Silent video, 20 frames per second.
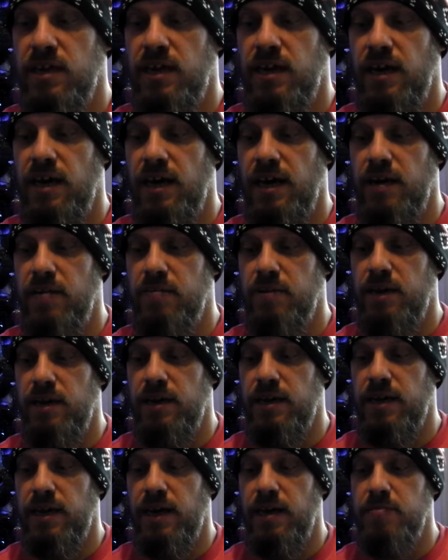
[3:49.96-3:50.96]
Um,
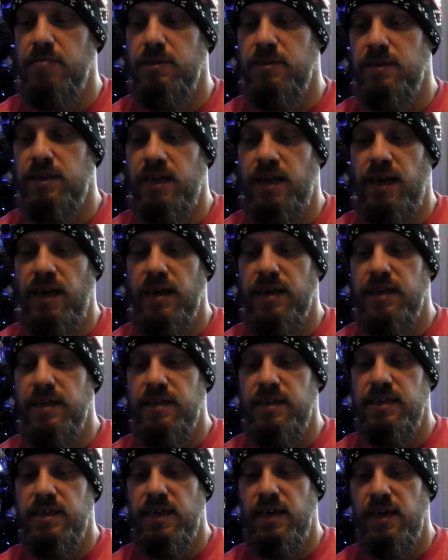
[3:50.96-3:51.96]
it came in
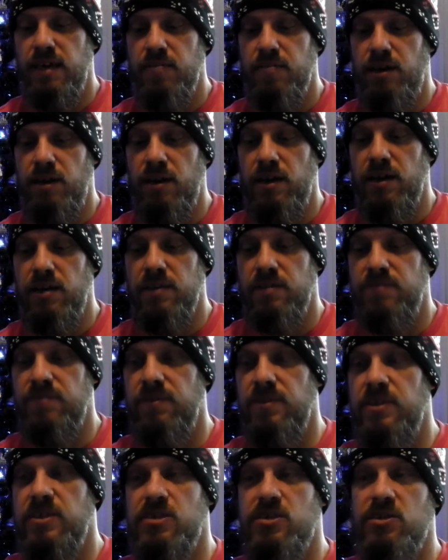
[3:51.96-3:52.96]
handy. Um, I like the
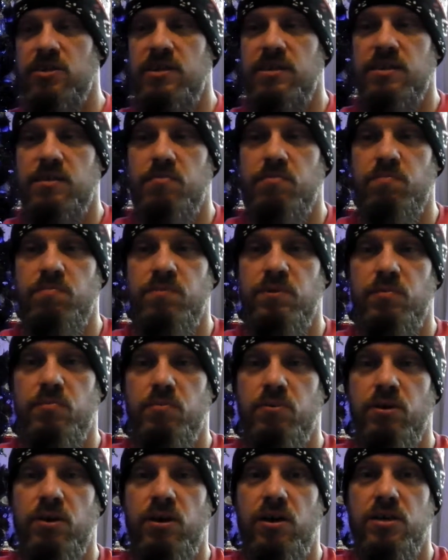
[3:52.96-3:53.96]
finish on it, the, the
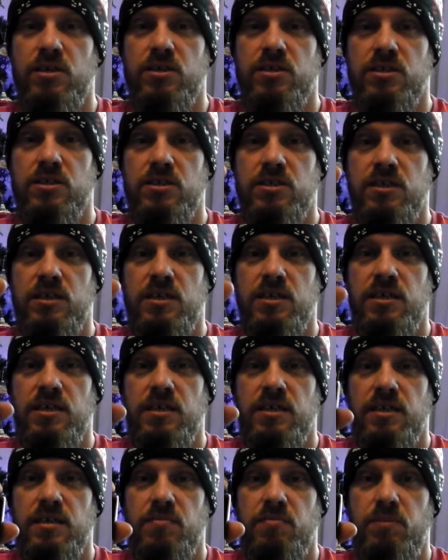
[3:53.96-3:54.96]
brass
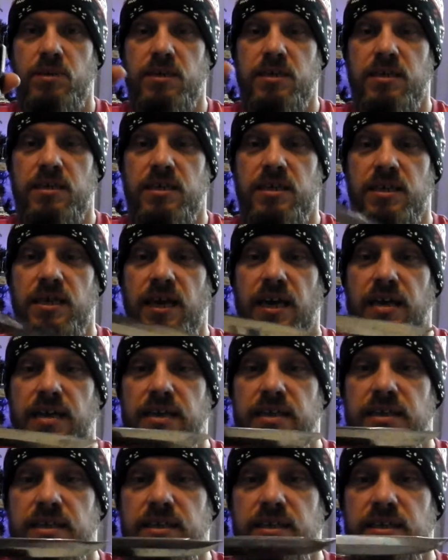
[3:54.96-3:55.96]
bits at the
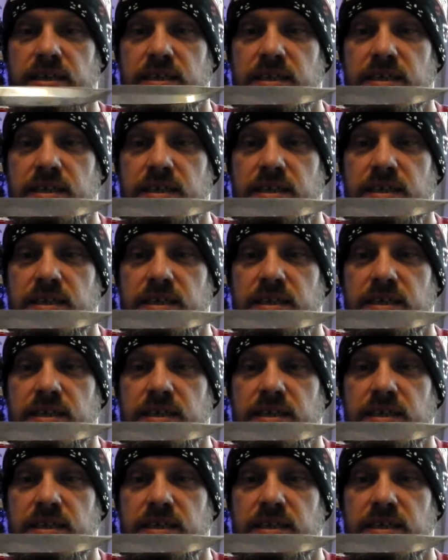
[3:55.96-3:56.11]
end.